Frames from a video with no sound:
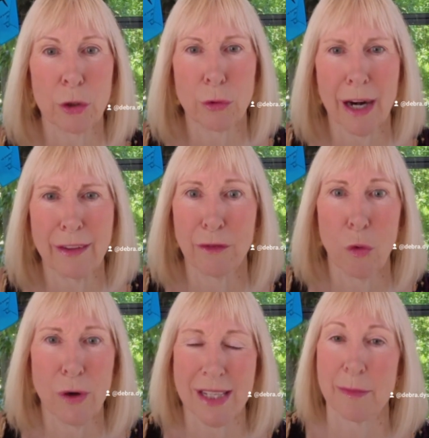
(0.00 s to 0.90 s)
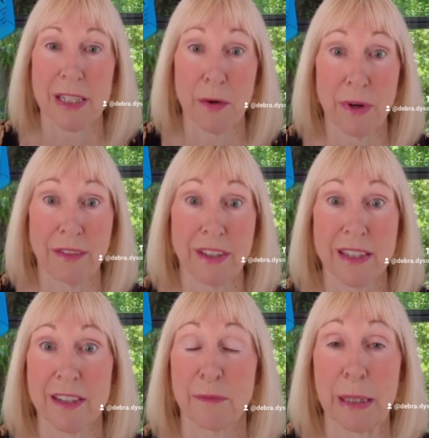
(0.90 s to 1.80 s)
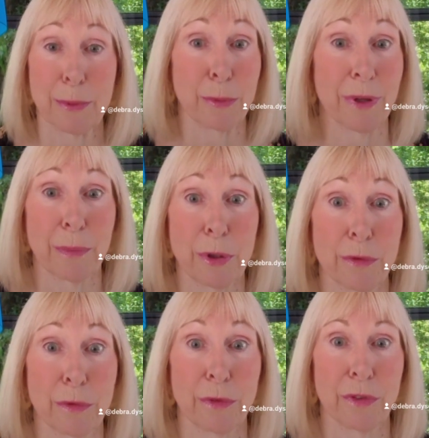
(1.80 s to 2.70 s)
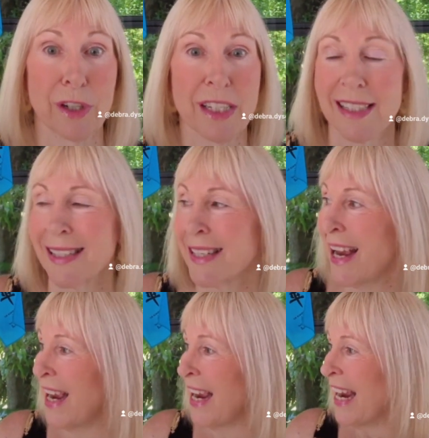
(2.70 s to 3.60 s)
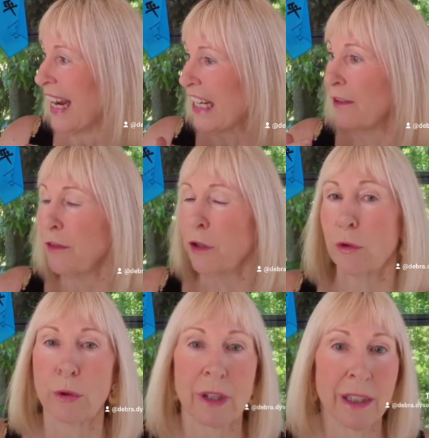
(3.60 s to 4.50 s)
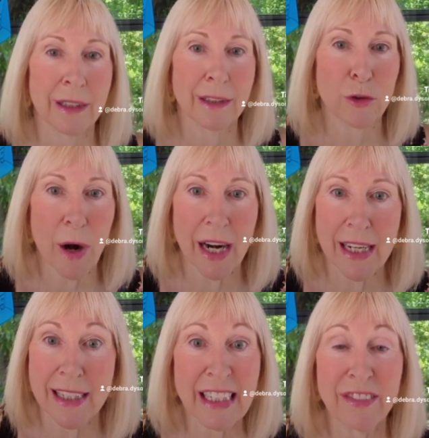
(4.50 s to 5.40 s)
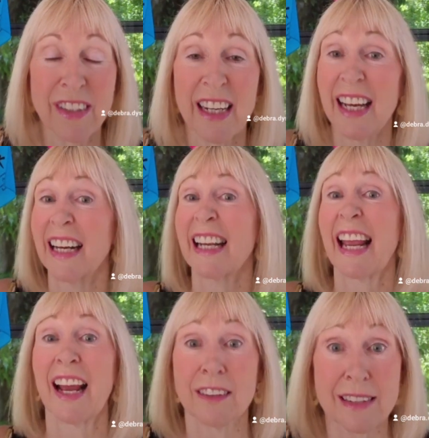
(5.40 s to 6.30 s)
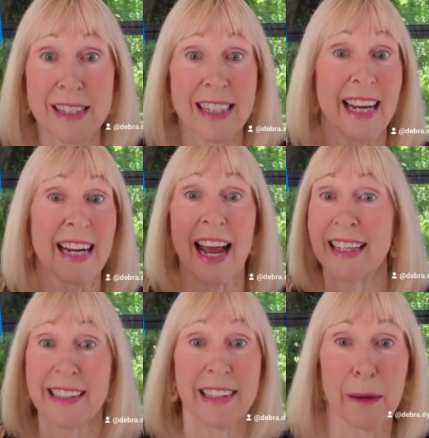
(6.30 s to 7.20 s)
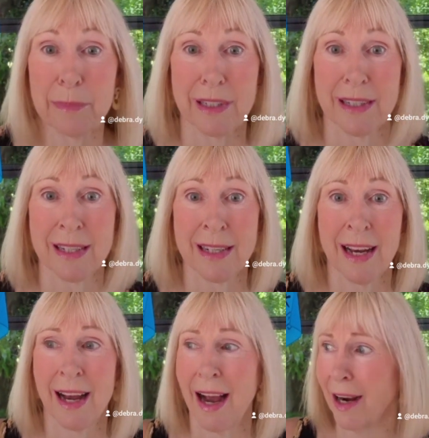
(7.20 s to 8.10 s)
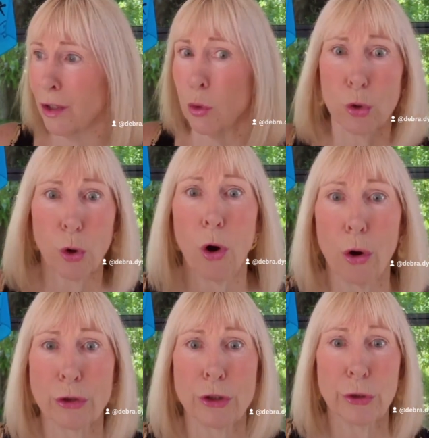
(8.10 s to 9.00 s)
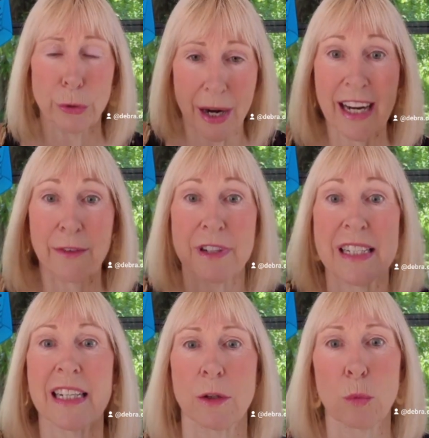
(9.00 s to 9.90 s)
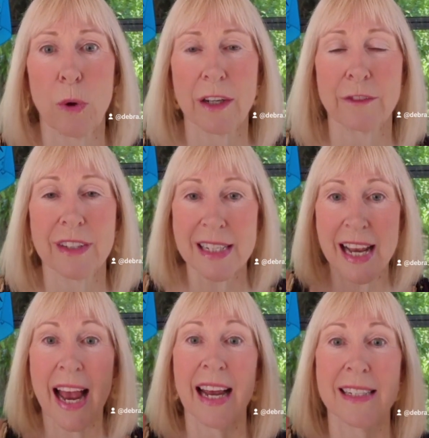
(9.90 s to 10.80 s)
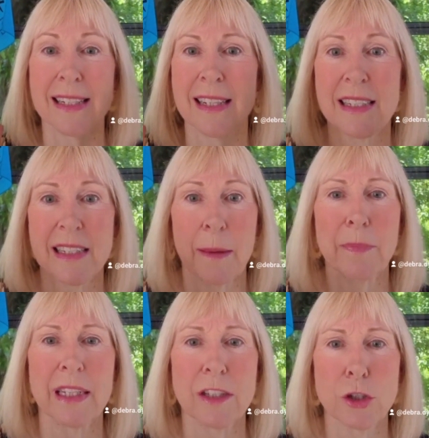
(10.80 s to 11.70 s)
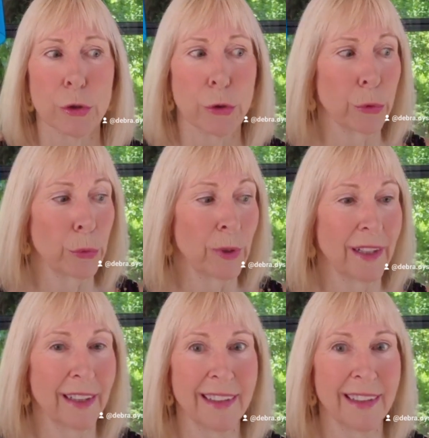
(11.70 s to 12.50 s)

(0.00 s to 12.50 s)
a great voice, I'm so envious of people with beautiful voices. If you're great even at accountancy and adding numbers, good on you. Every single one of us has something to,